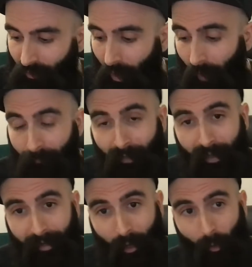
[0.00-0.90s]
are.
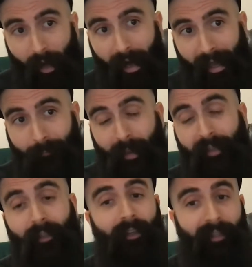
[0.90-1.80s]
Now, I
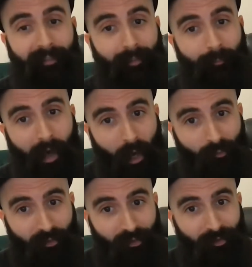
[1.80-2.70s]
made a list
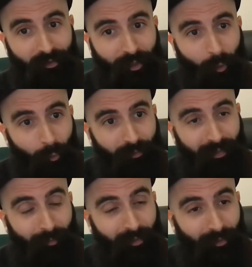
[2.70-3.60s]
about the chord
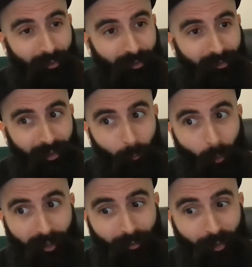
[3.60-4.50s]
substitutions that I
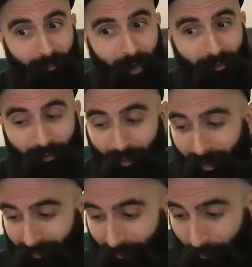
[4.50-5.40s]
want to talk about
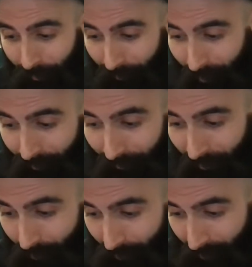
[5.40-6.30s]
tonight. So the very
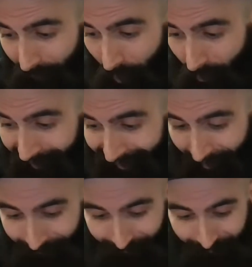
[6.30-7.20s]
first one that I've got
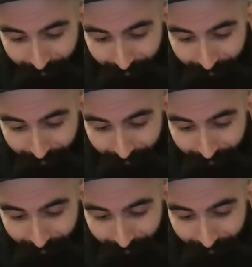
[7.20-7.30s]
here